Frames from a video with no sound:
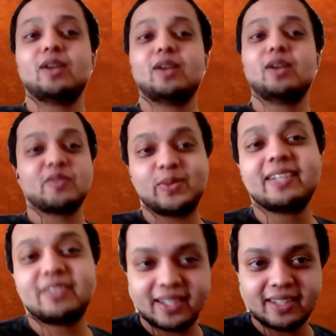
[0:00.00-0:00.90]
a lot of
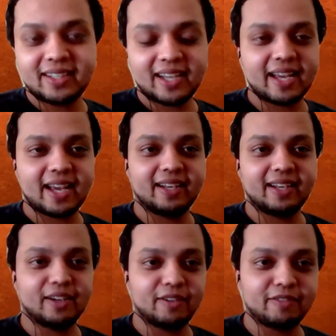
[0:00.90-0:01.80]
swing trading. I
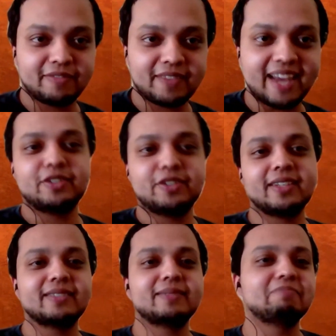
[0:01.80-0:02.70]
love
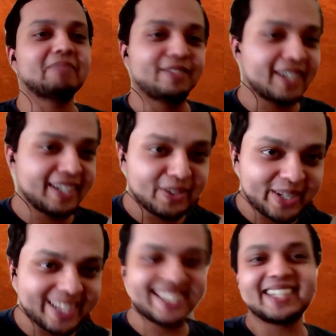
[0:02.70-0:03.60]
entering intraday
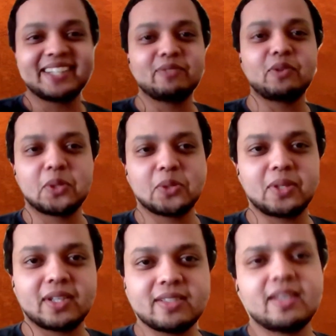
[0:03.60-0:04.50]
or exiting in 1 or 2
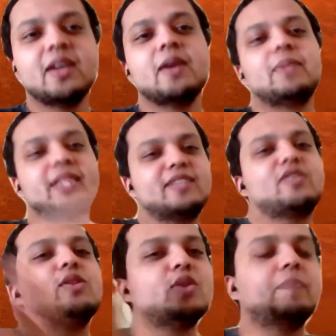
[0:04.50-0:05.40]
days. But there's
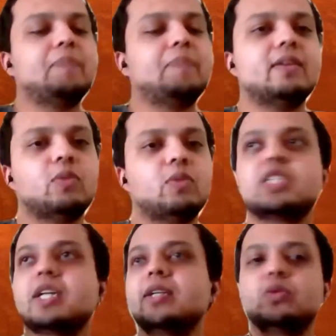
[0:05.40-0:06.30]
also a part
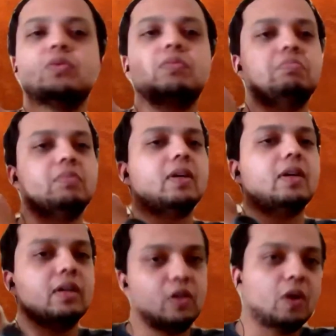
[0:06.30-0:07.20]
which I do
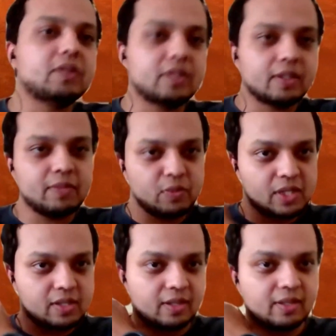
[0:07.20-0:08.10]
long-term
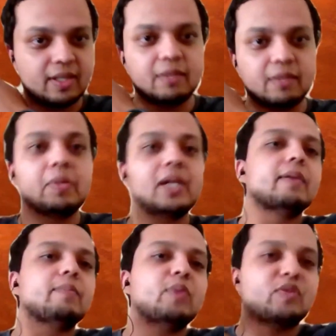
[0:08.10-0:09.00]
investing and
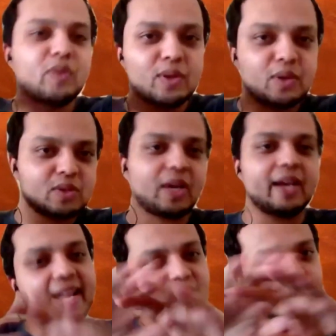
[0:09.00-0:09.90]
building portfolios. So
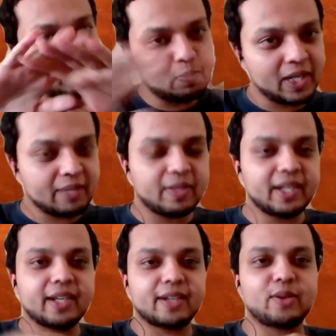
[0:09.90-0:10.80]
I actually split
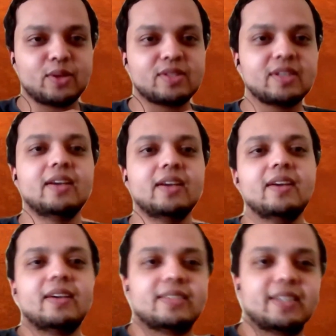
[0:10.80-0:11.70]
money across
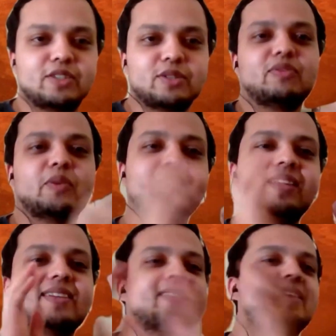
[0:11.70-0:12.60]
sections. For me,
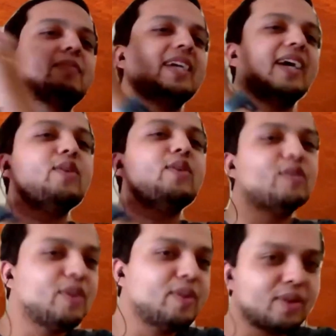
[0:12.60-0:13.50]
there is something I
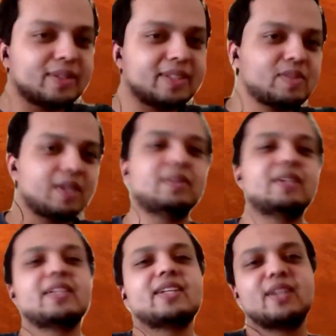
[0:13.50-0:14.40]
hold for long-term,
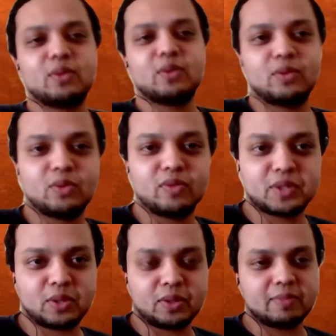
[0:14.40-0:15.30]
something that I do for
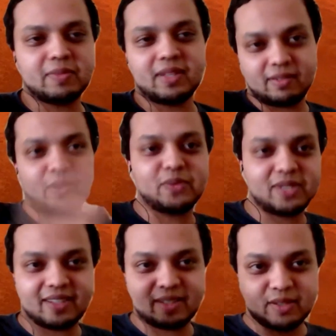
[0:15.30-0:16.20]
short-term, and
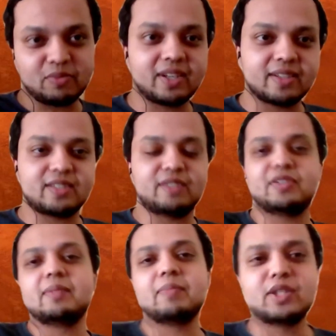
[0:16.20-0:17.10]
obviously there's various
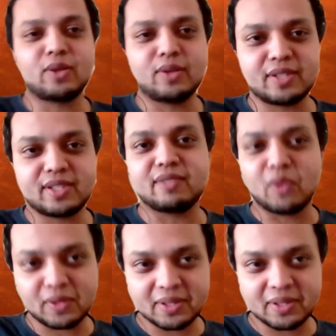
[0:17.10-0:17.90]
different methodologies in.